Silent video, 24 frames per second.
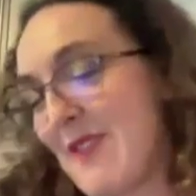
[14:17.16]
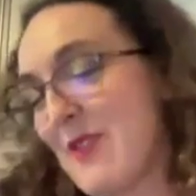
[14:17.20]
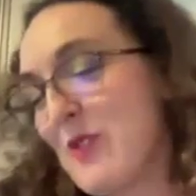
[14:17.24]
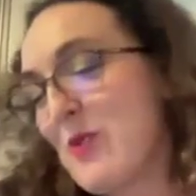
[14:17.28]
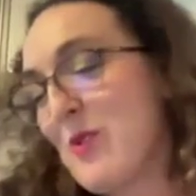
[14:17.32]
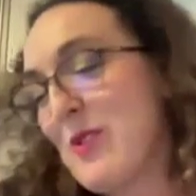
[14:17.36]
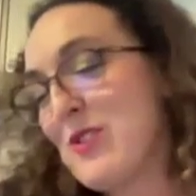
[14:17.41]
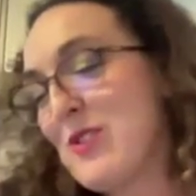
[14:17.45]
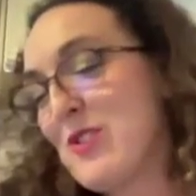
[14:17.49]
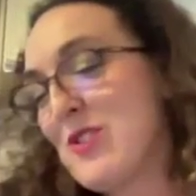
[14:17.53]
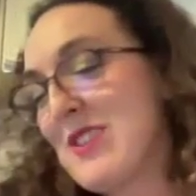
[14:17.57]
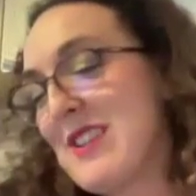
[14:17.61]
a
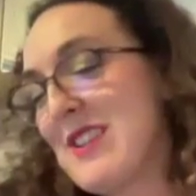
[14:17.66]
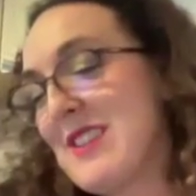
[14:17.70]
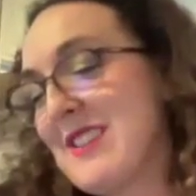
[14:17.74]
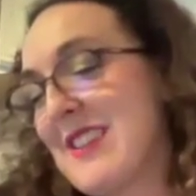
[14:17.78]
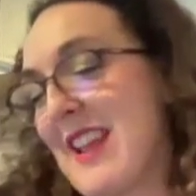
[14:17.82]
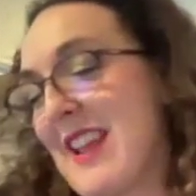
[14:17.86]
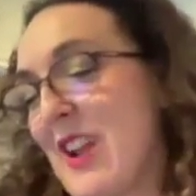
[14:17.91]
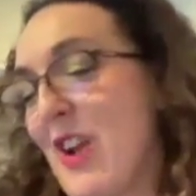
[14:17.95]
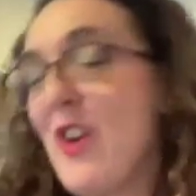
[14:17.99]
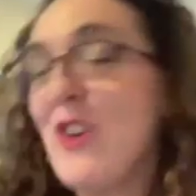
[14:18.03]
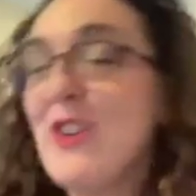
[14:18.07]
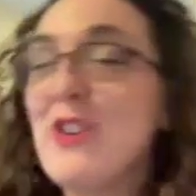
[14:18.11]
question here
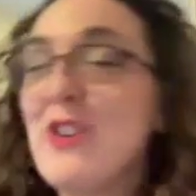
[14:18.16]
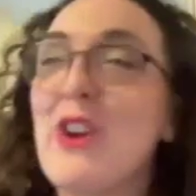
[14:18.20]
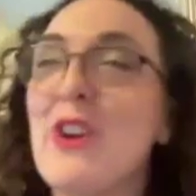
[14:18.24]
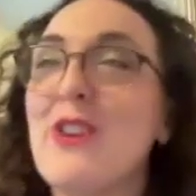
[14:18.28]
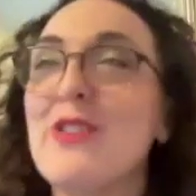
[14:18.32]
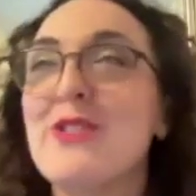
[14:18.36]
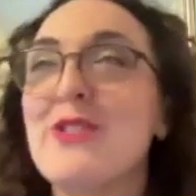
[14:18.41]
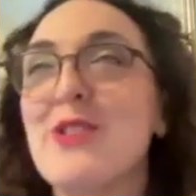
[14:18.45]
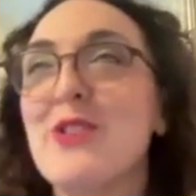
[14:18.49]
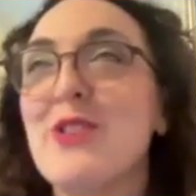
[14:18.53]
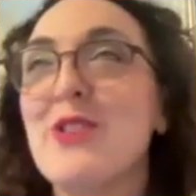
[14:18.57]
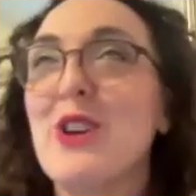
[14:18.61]
saying, so
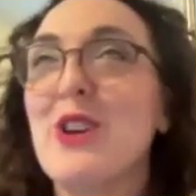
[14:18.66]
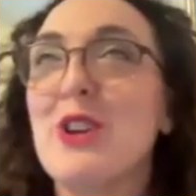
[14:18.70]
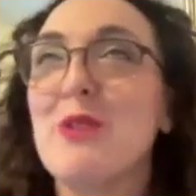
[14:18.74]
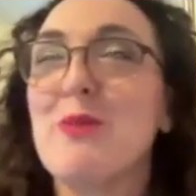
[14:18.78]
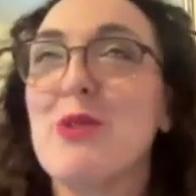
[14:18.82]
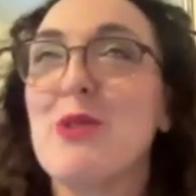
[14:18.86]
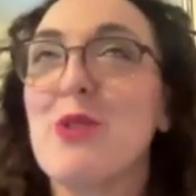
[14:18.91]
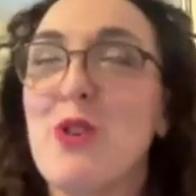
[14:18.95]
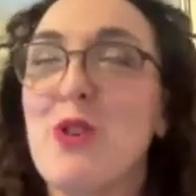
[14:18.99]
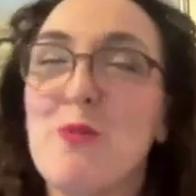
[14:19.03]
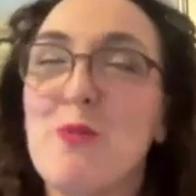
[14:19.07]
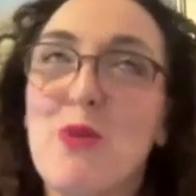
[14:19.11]
you got to
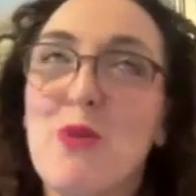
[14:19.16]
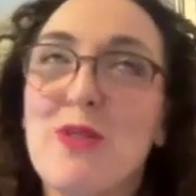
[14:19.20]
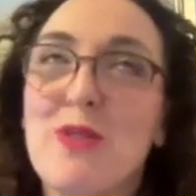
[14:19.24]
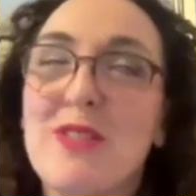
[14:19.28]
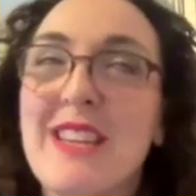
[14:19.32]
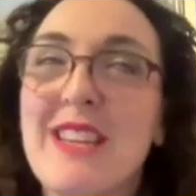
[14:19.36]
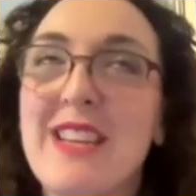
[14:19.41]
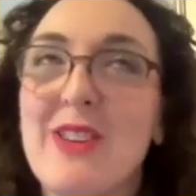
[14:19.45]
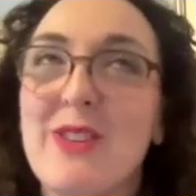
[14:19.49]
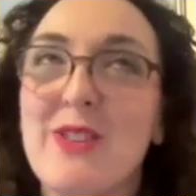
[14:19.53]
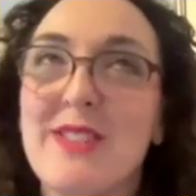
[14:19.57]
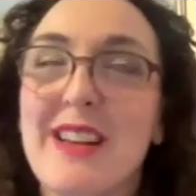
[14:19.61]
record more
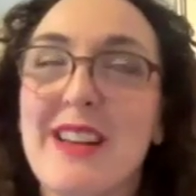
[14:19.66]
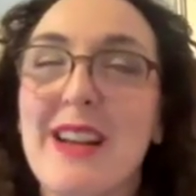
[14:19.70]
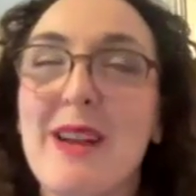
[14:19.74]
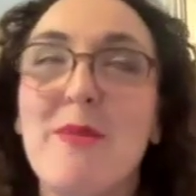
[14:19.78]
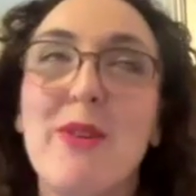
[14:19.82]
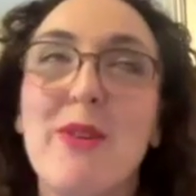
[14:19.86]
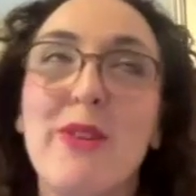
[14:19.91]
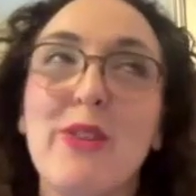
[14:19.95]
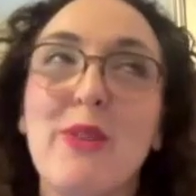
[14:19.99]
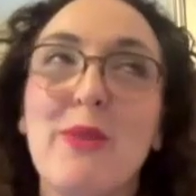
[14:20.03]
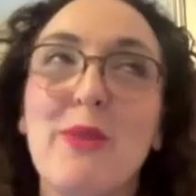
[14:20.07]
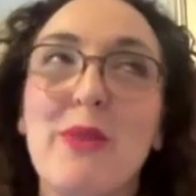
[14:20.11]
singles. And I'm
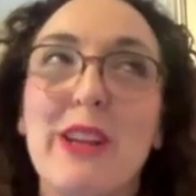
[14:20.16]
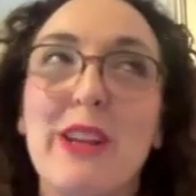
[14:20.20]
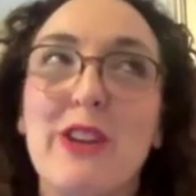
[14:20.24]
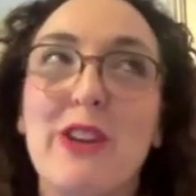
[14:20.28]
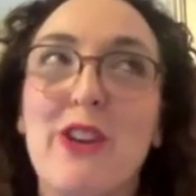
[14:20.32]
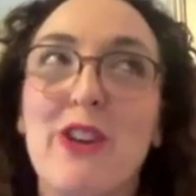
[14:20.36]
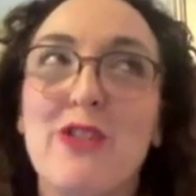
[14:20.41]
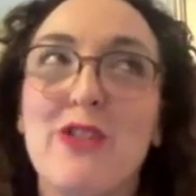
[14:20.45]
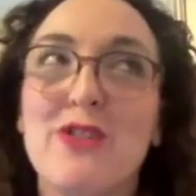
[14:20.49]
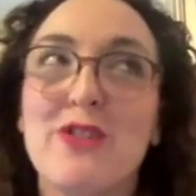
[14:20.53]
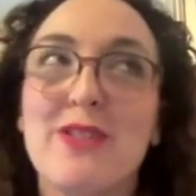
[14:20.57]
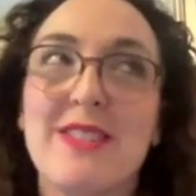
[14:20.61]
also really
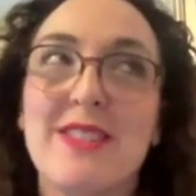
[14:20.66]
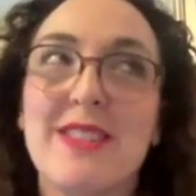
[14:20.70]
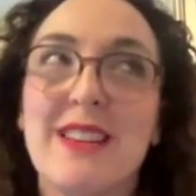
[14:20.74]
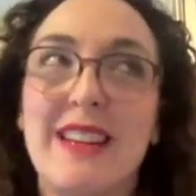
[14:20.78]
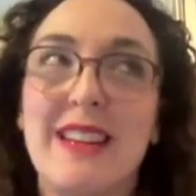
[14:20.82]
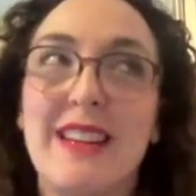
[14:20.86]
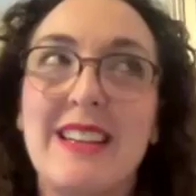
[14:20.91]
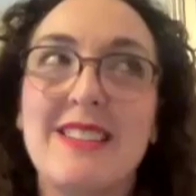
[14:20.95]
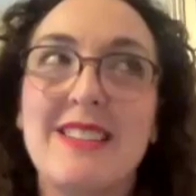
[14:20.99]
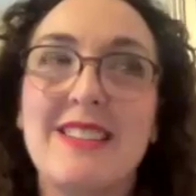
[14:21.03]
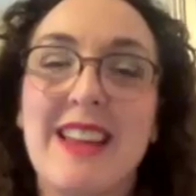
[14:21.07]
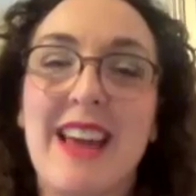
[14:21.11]
conscious that
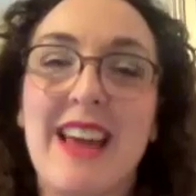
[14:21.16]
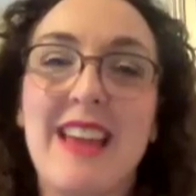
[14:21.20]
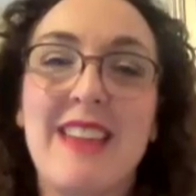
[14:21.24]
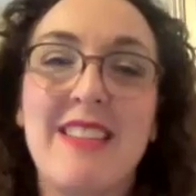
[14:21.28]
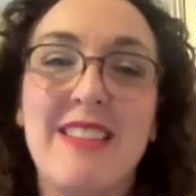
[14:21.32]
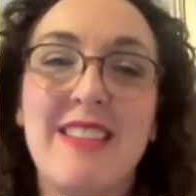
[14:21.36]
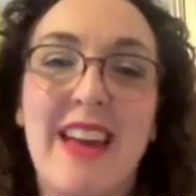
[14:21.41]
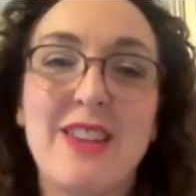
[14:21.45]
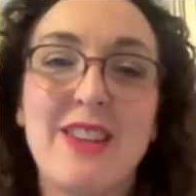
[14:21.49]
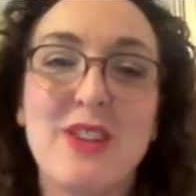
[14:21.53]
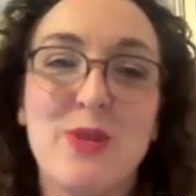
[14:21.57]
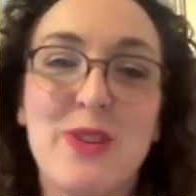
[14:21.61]
in saying
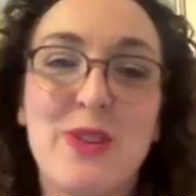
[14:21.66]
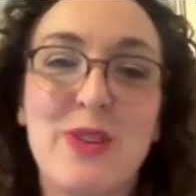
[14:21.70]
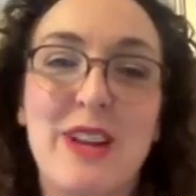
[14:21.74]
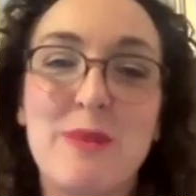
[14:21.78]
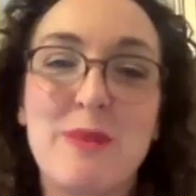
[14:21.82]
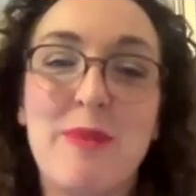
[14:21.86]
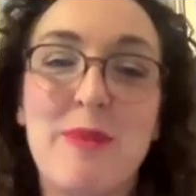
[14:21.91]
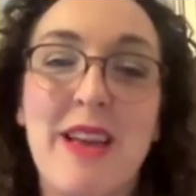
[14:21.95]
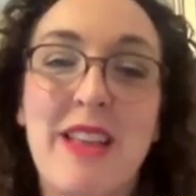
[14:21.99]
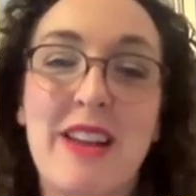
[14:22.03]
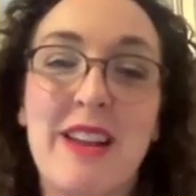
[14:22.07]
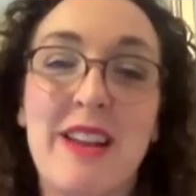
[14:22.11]
that to an
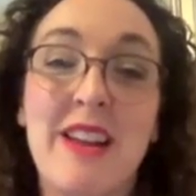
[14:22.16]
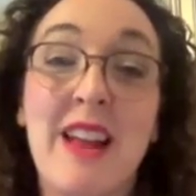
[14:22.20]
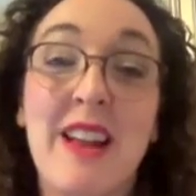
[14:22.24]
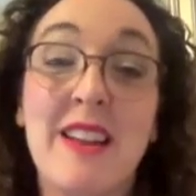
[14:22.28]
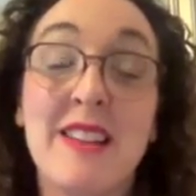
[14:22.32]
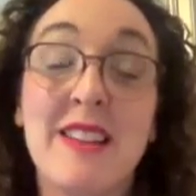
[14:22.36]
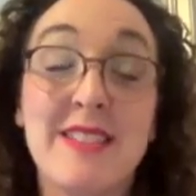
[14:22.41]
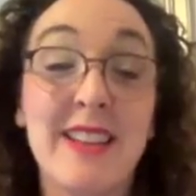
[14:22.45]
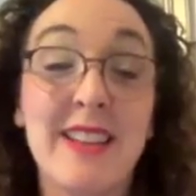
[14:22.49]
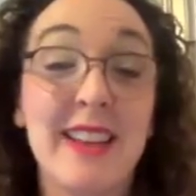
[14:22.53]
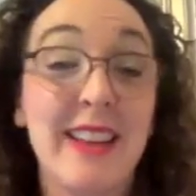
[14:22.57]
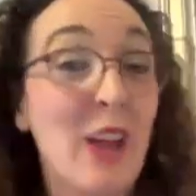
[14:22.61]
independent
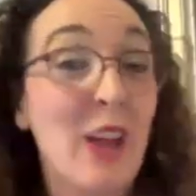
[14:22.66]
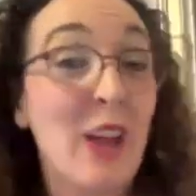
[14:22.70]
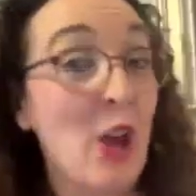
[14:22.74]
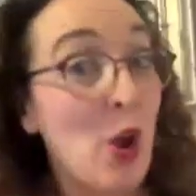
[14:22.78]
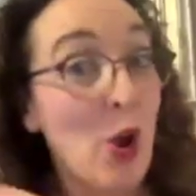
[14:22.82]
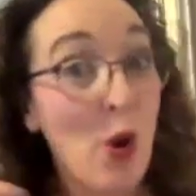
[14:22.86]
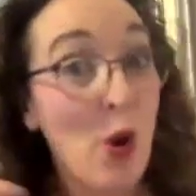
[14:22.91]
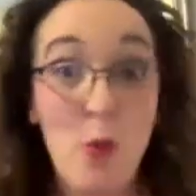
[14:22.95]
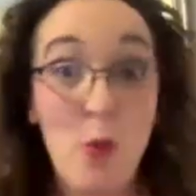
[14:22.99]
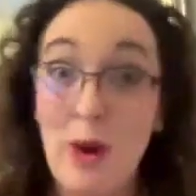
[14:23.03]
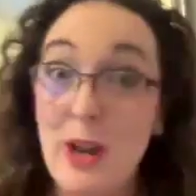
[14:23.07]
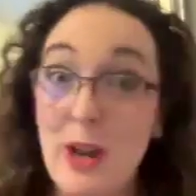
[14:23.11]
artist, like,
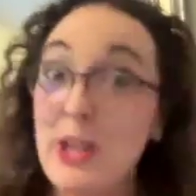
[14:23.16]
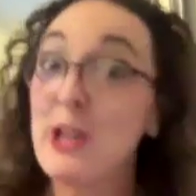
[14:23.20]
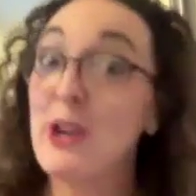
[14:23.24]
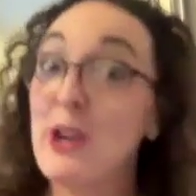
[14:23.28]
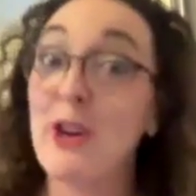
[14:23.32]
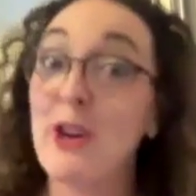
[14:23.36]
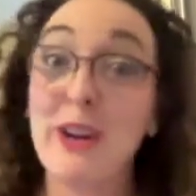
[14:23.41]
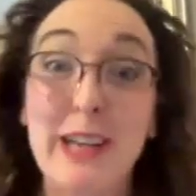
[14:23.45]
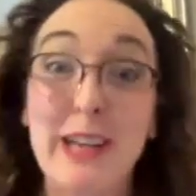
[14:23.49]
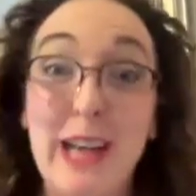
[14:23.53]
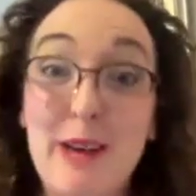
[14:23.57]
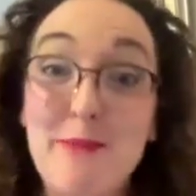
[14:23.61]
when are you going
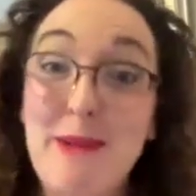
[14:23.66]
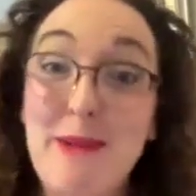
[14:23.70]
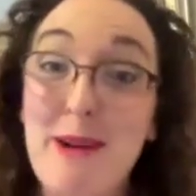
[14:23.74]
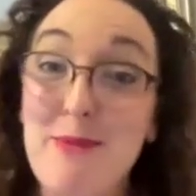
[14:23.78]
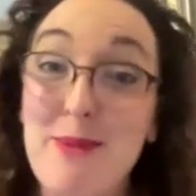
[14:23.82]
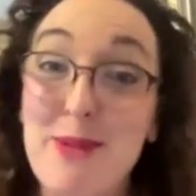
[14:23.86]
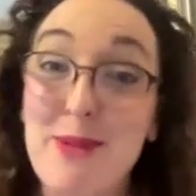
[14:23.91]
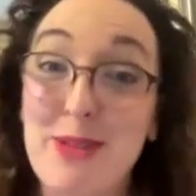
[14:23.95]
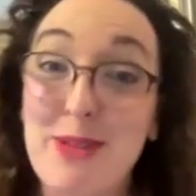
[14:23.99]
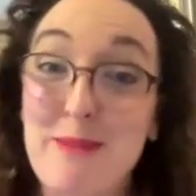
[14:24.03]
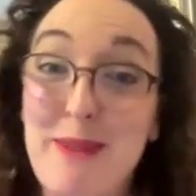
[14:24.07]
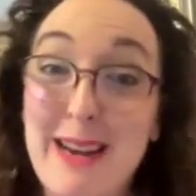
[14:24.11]
to come up
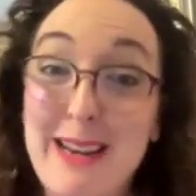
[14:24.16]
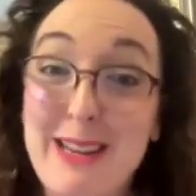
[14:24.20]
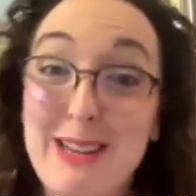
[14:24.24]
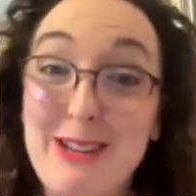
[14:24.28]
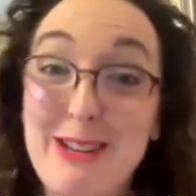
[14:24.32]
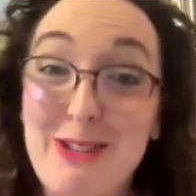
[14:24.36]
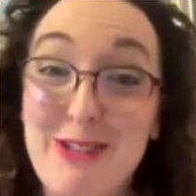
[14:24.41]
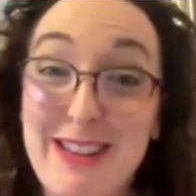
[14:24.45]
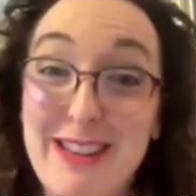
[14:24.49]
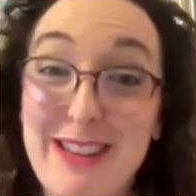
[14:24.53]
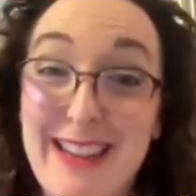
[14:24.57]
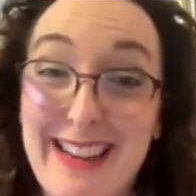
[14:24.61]
with the money
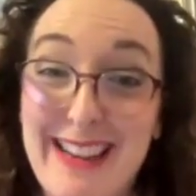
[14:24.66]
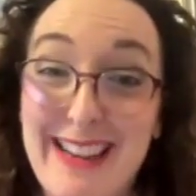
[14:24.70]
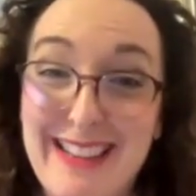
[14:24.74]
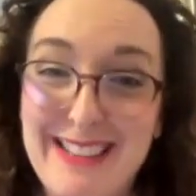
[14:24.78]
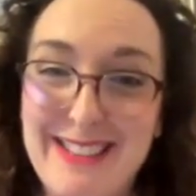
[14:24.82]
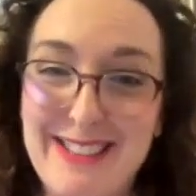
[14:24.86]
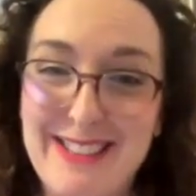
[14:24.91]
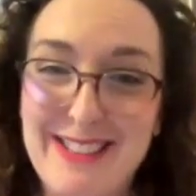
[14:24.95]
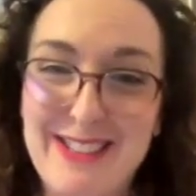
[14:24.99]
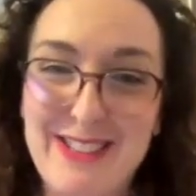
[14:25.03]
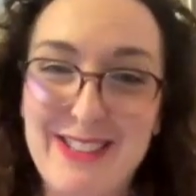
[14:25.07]
you need to